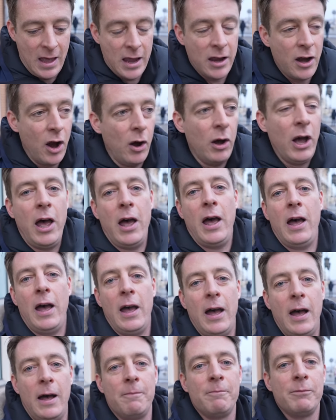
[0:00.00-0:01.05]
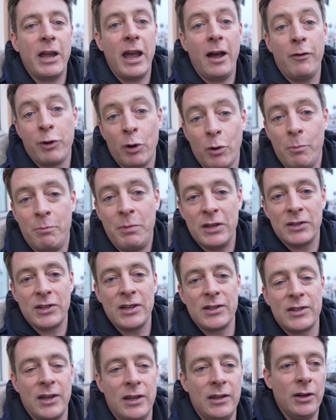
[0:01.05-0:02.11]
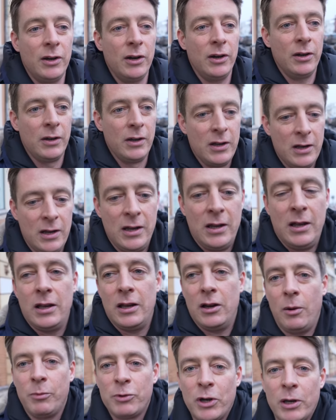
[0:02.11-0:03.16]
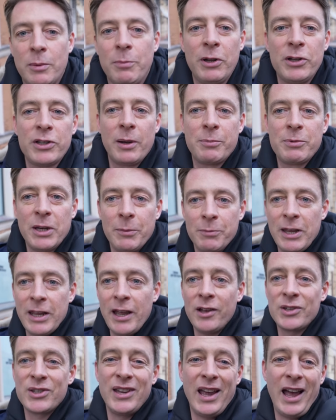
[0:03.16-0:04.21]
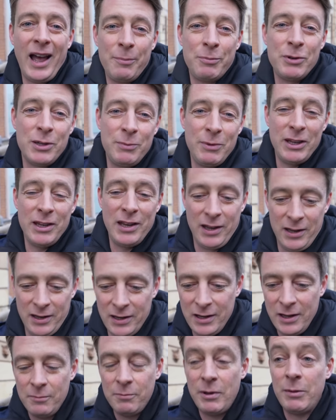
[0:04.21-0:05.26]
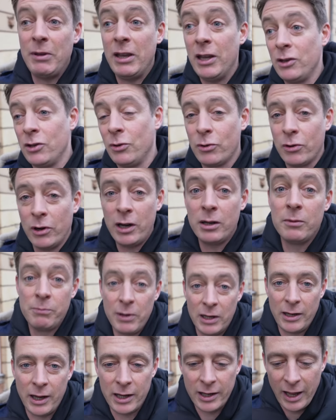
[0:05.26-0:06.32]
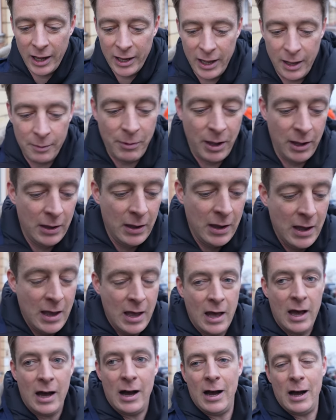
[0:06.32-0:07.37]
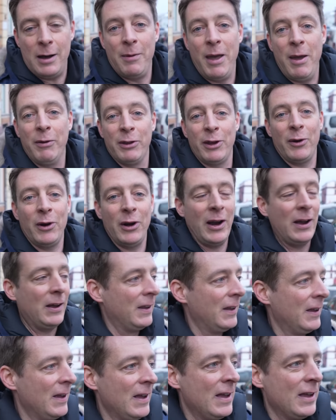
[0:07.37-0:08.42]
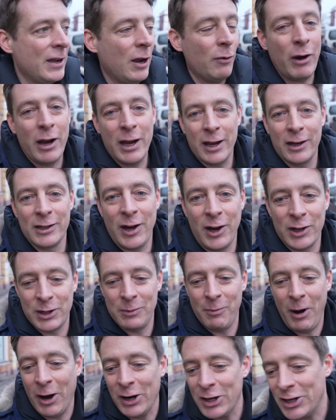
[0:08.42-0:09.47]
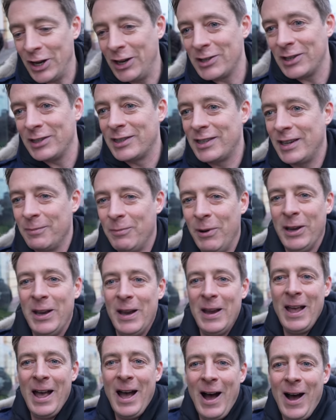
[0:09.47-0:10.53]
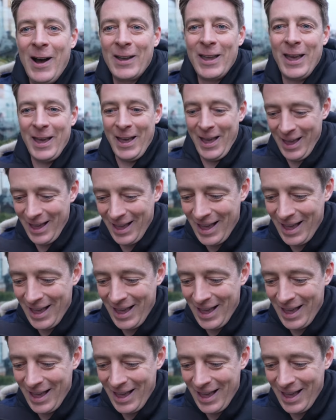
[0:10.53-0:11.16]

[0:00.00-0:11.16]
they have their own business and they're, trying to build up something else, and they happen to be maybe in Ukraine, a bit like I am. Maybe they're running a dodgy marriage agency, but okay.